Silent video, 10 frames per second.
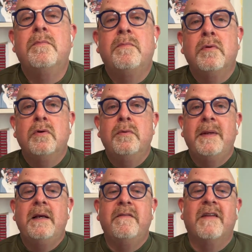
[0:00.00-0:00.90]

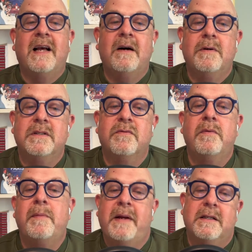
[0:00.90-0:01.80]
blooming flowers from
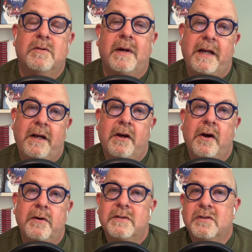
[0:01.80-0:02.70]
the Mediterranean
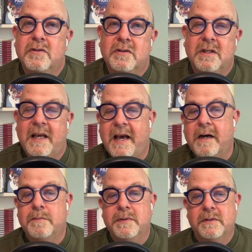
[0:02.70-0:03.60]
coast to the
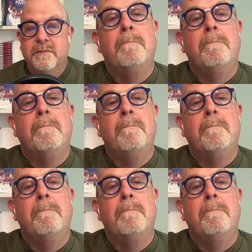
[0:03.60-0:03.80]
Alps.